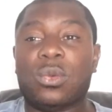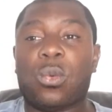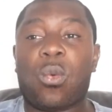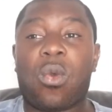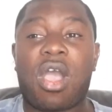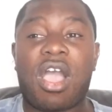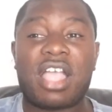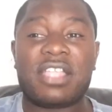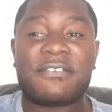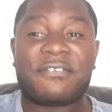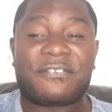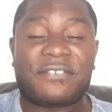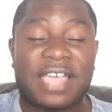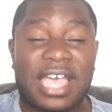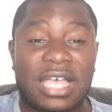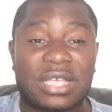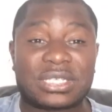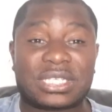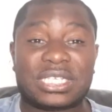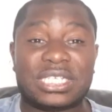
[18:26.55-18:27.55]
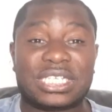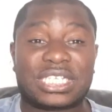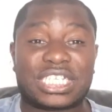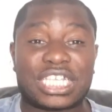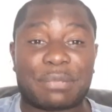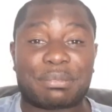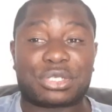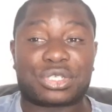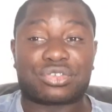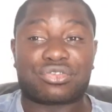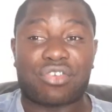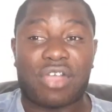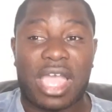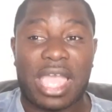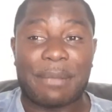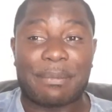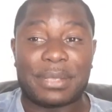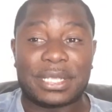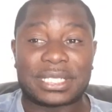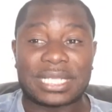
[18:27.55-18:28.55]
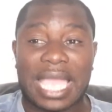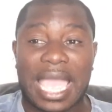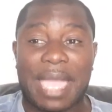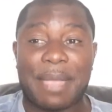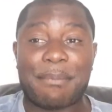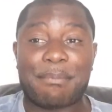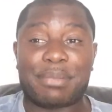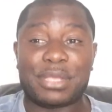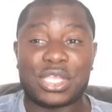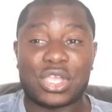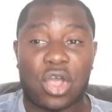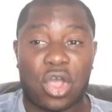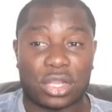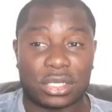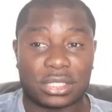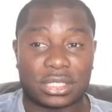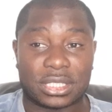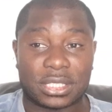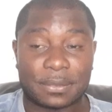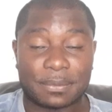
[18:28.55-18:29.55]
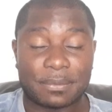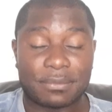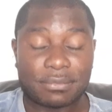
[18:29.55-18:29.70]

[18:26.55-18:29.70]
1,000 subscribers and beyond.